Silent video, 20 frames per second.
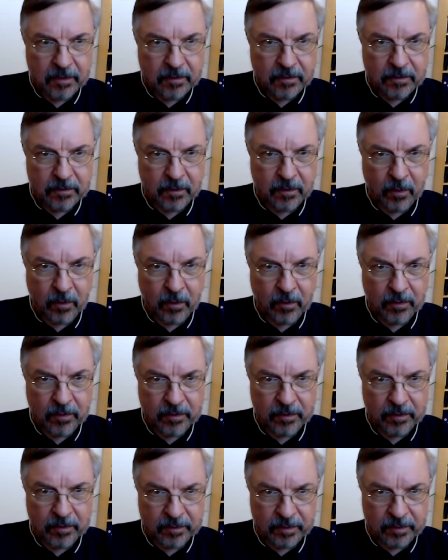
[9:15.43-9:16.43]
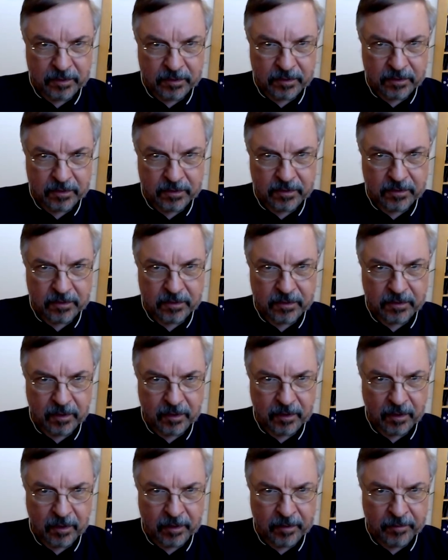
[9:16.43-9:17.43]
So this is
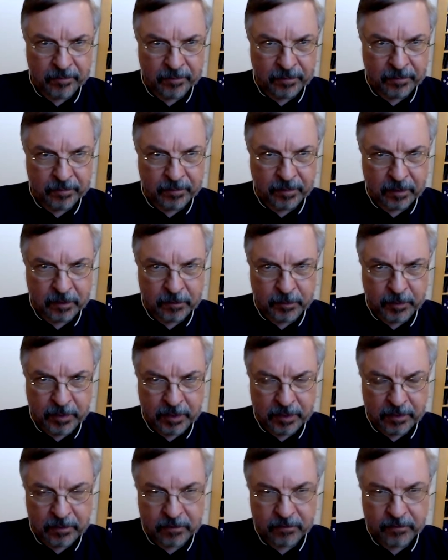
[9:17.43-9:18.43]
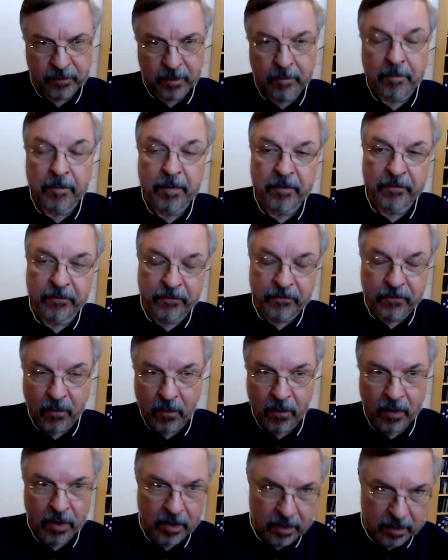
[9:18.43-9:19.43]
experience from
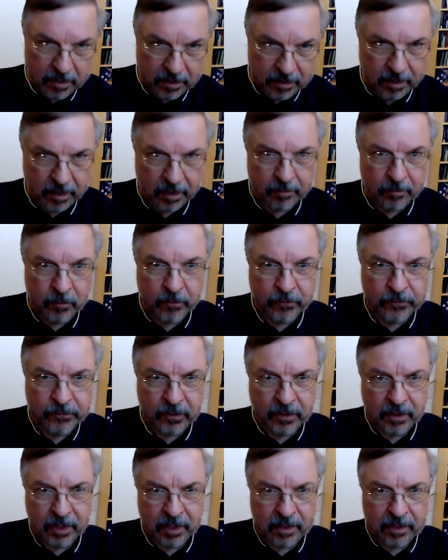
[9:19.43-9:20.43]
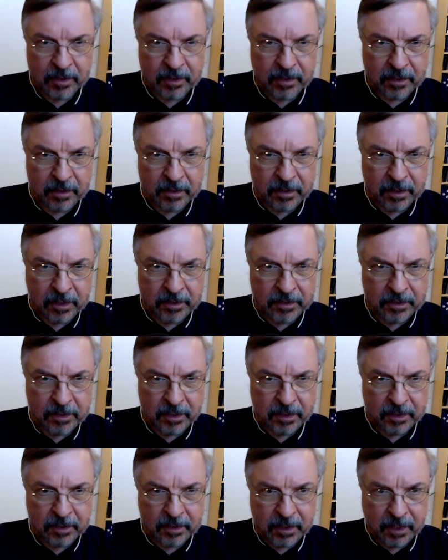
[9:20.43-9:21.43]
before I moved to Canada in
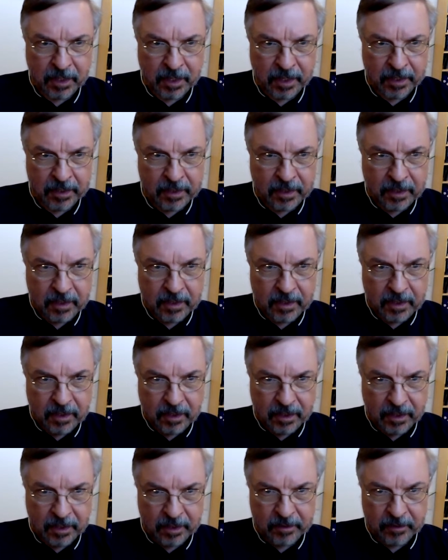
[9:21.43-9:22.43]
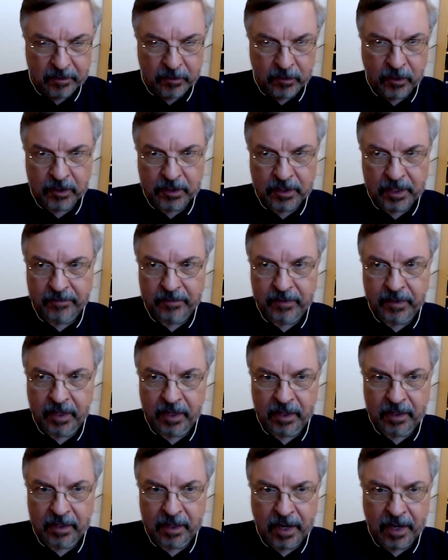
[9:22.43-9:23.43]
1999, and not having
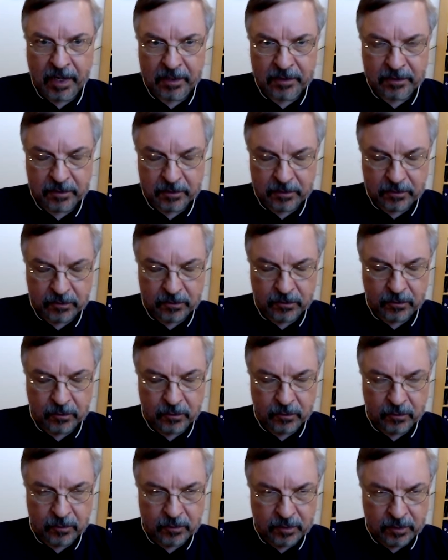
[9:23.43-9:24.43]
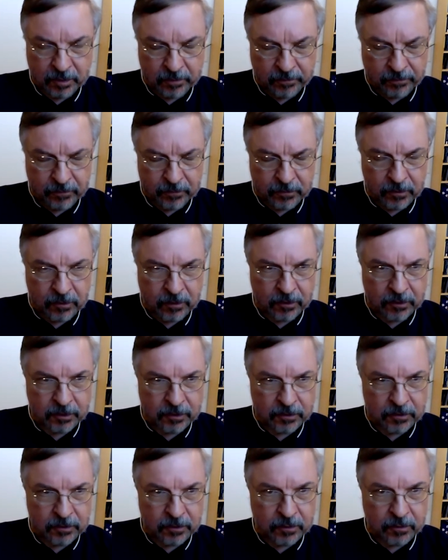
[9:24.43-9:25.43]
had access to the
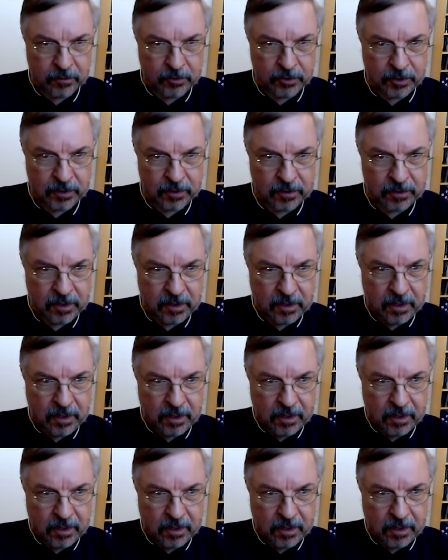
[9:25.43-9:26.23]
physiologic solutions.